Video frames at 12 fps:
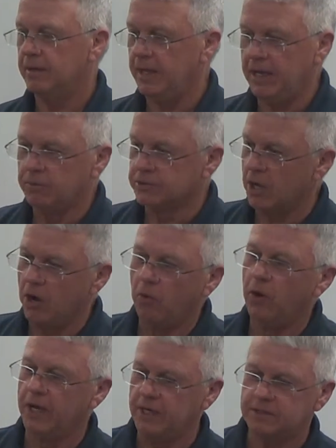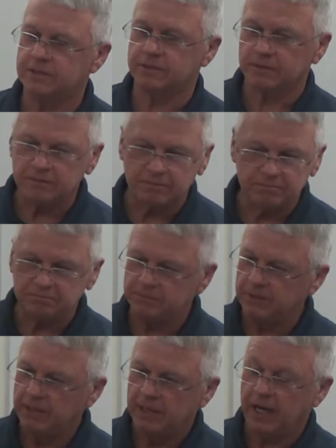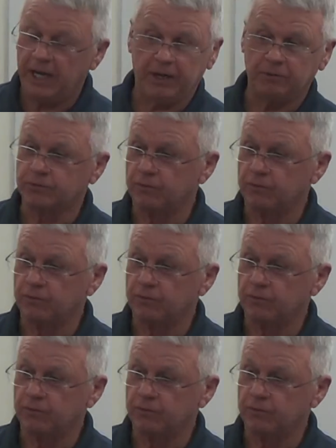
He was always, and he